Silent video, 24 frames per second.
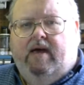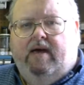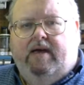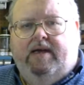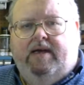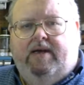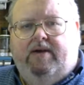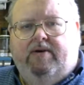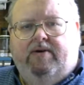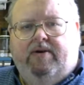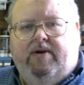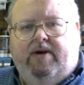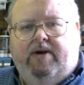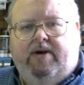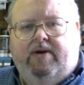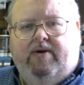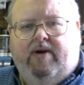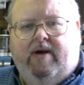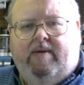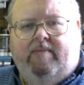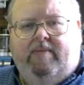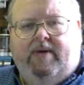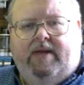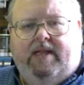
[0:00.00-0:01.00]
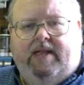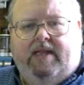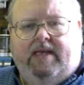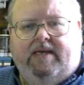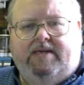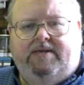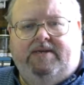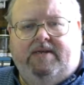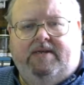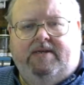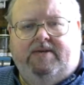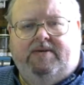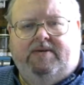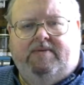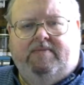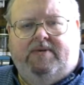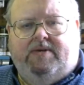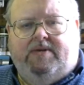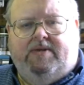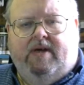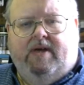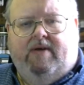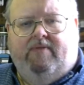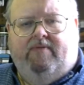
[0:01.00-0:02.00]
Here I've been listing some
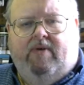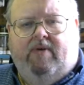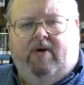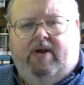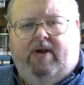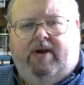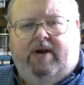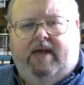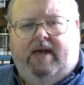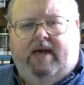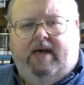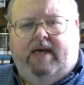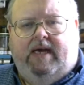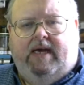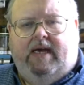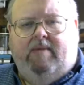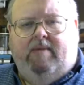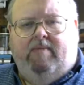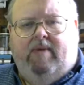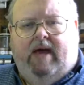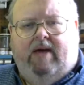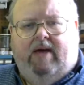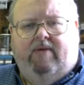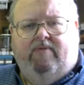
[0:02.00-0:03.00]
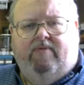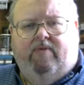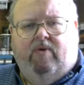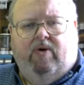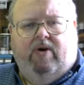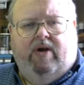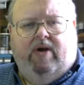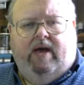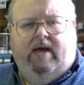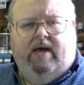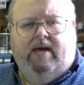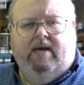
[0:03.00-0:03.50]
stuff on eBay for